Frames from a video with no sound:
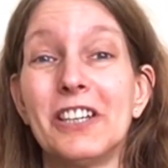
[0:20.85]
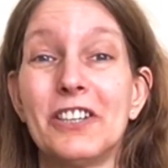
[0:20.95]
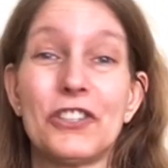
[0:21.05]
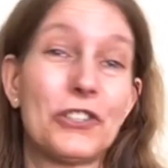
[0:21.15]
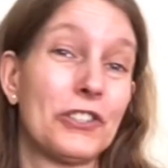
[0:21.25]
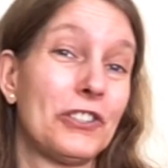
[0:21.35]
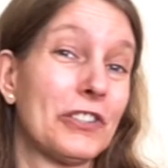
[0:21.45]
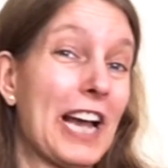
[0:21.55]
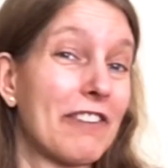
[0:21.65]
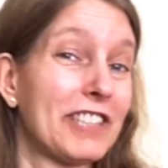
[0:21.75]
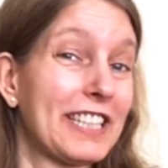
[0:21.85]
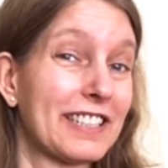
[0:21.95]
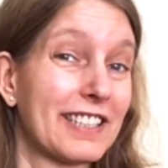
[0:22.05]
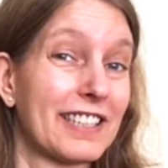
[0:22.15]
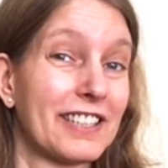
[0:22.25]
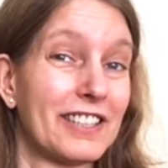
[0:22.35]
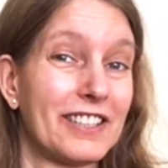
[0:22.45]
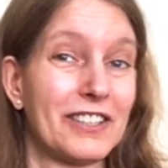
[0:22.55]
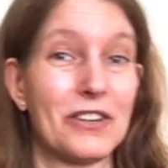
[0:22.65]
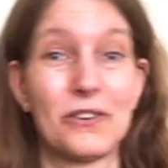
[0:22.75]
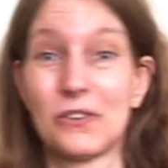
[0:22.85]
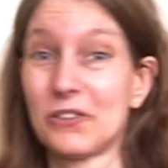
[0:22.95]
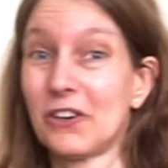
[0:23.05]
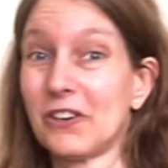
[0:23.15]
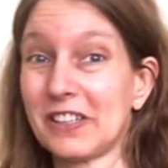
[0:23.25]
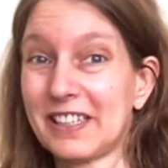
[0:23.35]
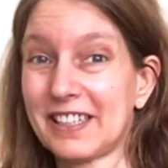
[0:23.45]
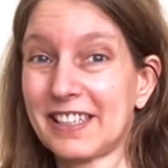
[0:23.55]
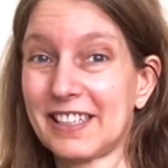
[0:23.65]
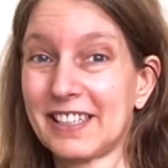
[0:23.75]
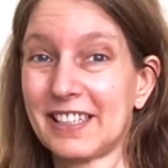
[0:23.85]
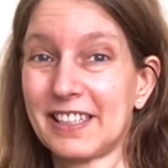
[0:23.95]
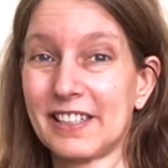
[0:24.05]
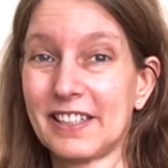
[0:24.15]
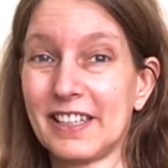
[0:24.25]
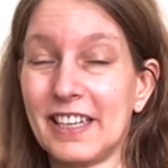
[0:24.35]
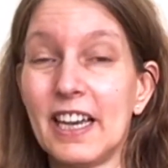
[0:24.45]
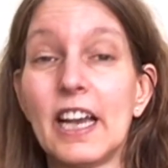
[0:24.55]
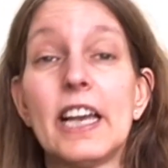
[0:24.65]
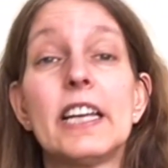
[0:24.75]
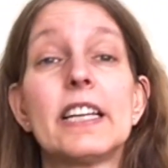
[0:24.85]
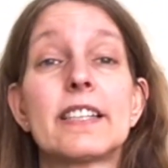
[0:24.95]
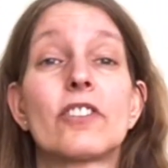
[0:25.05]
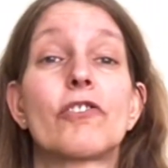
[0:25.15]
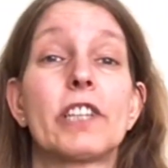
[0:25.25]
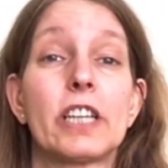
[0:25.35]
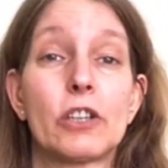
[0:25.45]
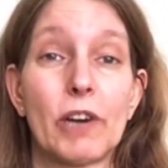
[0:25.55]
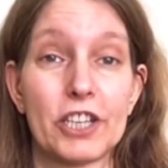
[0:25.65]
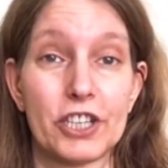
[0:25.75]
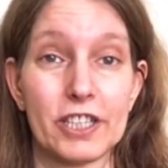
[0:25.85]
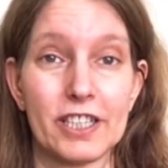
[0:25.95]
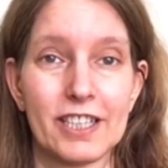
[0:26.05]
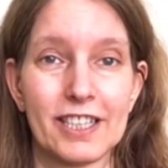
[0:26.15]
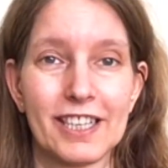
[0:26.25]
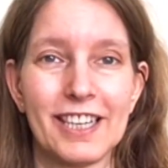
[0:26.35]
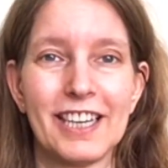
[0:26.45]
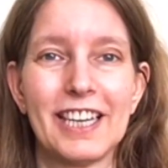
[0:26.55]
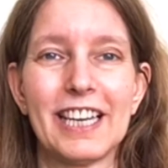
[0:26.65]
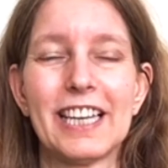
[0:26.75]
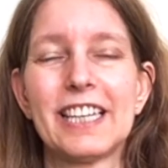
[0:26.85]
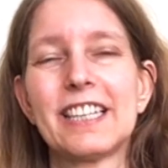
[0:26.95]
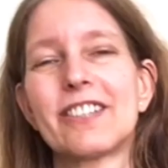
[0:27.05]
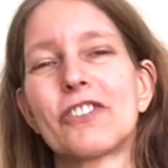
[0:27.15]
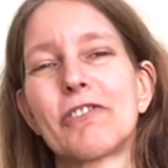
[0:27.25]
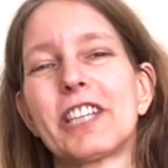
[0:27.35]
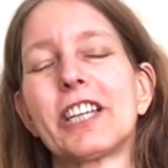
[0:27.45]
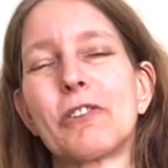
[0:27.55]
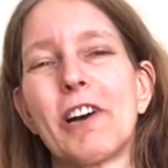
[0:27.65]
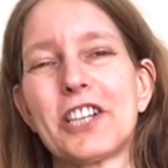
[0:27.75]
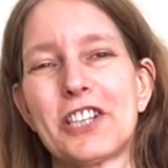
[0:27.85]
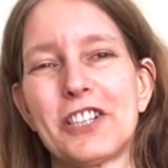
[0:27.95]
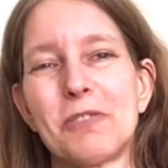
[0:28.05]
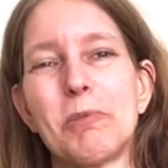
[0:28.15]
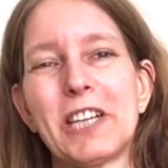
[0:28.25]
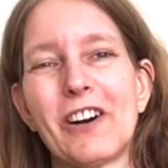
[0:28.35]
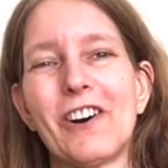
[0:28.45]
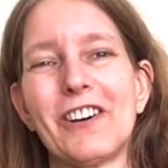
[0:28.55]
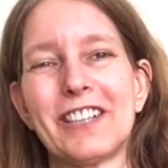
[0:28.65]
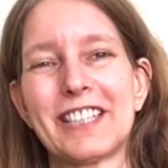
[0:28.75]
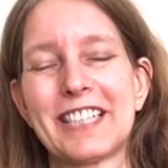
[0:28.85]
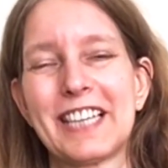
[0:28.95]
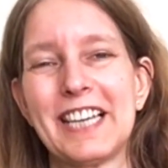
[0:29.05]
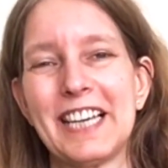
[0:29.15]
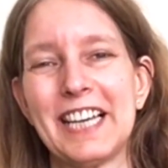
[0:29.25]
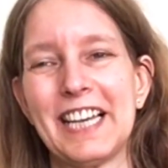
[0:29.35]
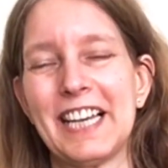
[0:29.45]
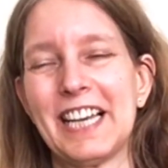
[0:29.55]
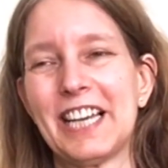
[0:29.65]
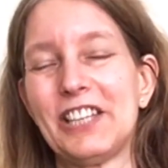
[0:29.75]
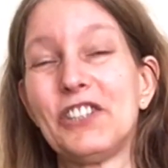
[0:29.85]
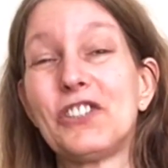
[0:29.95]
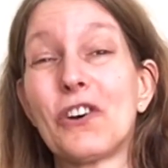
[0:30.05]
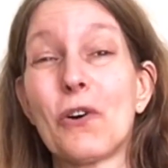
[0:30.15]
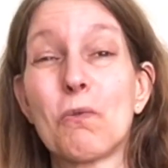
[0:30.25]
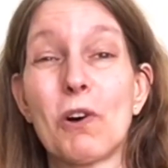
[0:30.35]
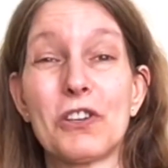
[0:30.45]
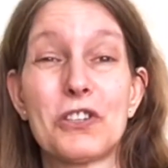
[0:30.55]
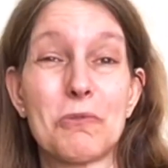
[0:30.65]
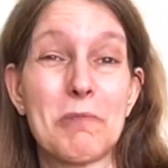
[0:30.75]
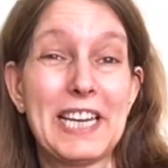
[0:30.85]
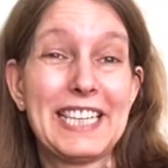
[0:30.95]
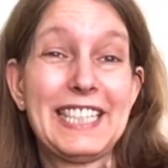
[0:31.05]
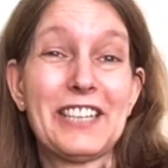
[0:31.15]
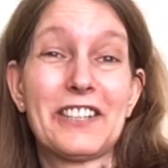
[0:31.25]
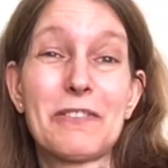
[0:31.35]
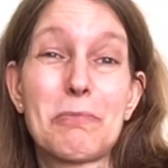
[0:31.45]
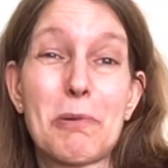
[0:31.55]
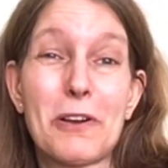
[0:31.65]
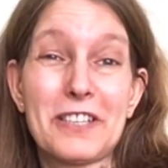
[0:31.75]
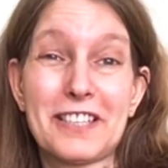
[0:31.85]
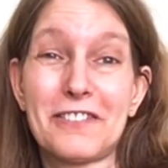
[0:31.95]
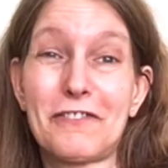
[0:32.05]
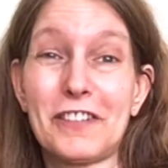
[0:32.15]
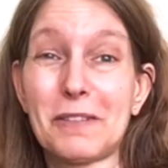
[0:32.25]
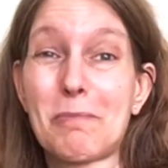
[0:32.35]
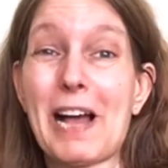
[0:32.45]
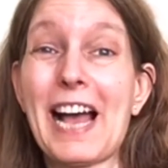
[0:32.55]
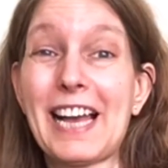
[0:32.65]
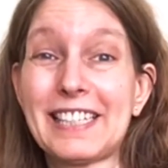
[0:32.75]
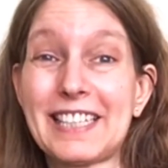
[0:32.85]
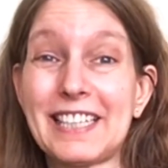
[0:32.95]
Should you have it or not? It is a tricky question. It is a tricky question because you don't want to make the other person feel bad.